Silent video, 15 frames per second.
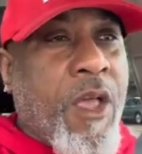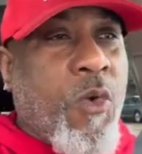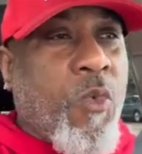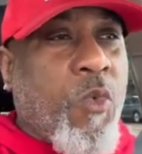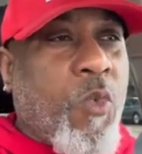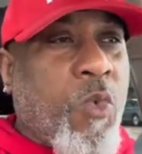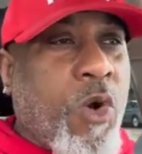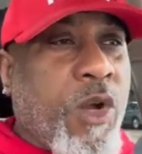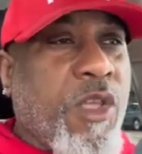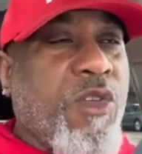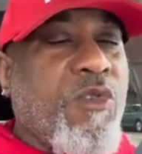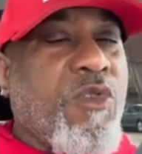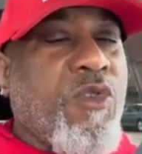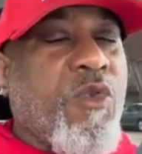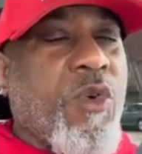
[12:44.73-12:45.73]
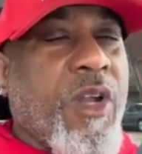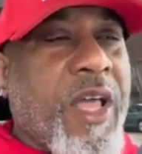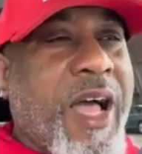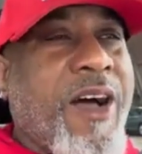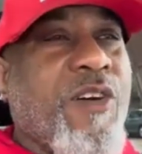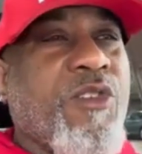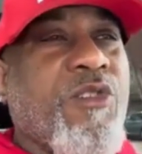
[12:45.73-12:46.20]
What are you doing?
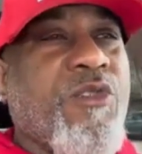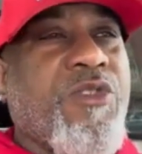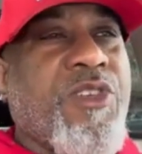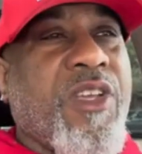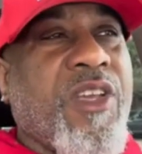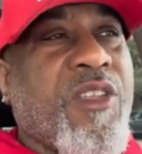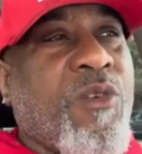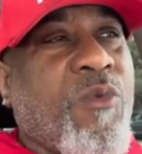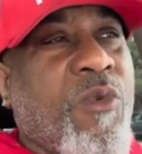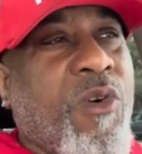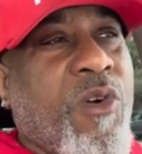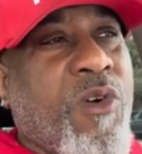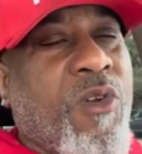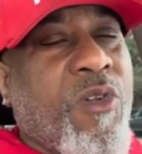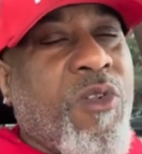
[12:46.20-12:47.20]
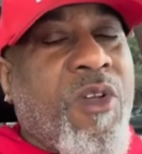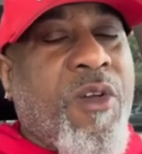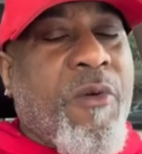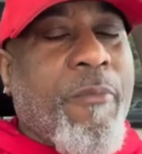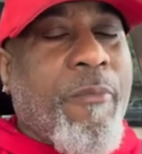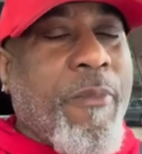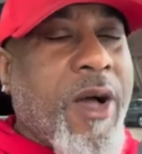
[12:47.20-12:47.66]
How are you seeing the world?
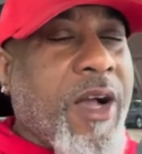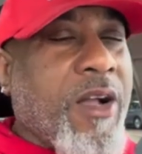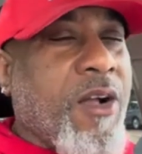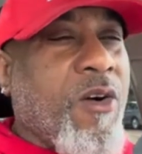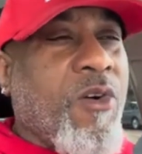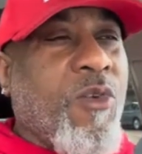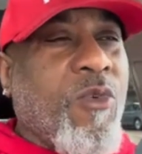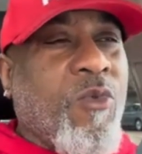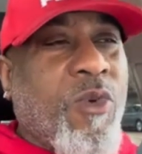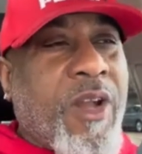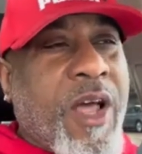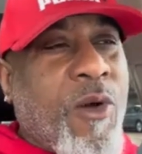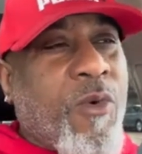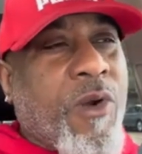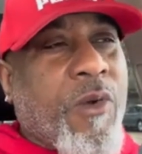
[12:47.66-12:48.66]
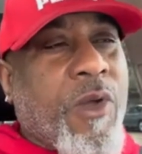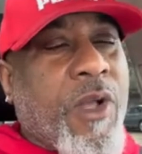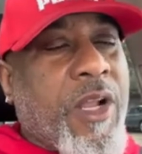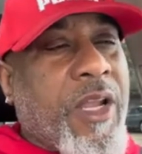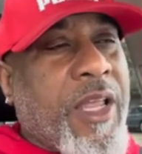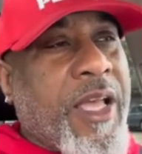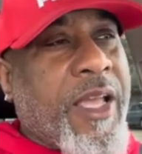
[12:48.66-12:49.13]
My goal when I work with
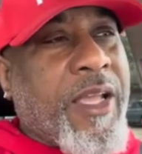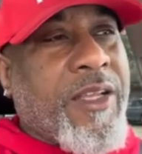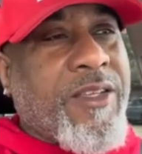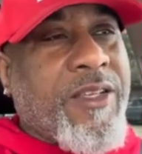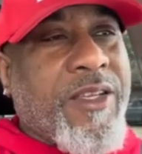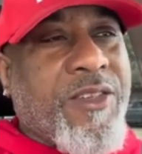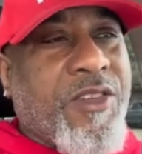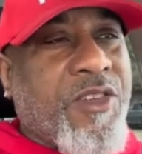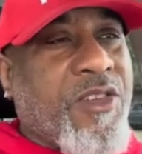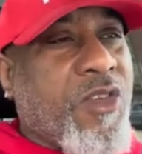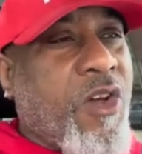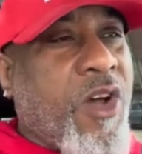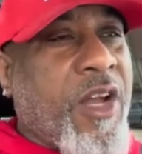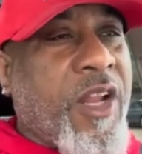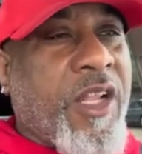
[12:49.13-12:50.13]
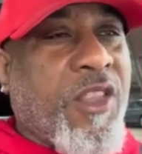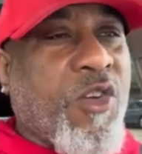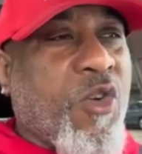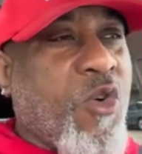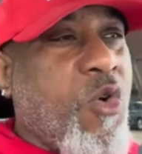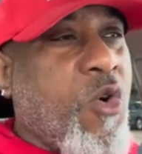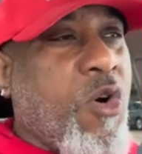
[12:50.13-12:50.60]
clients is to start at the
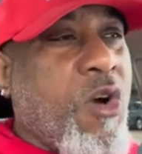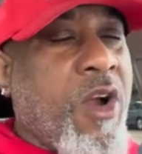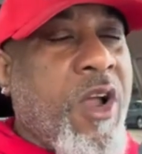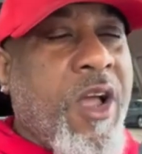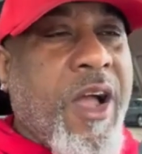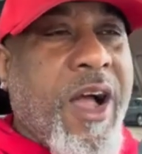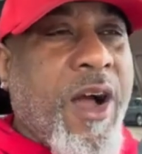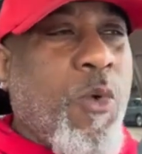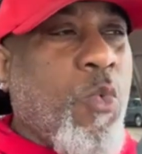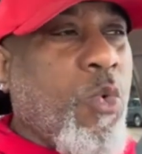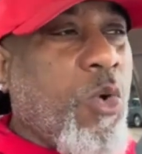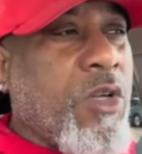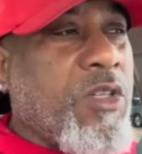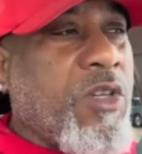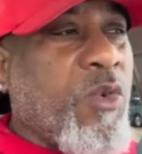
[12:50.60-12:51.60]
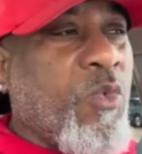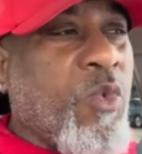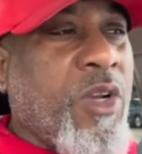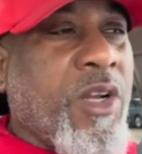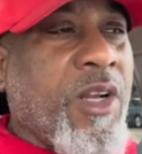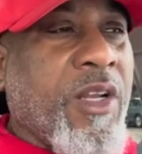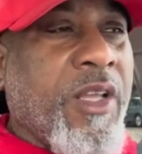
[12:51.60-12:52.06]
core. I want to
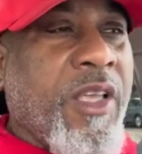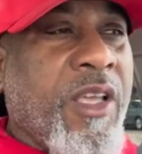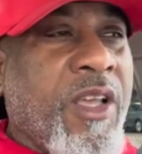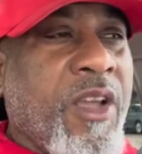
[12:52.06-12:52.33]
really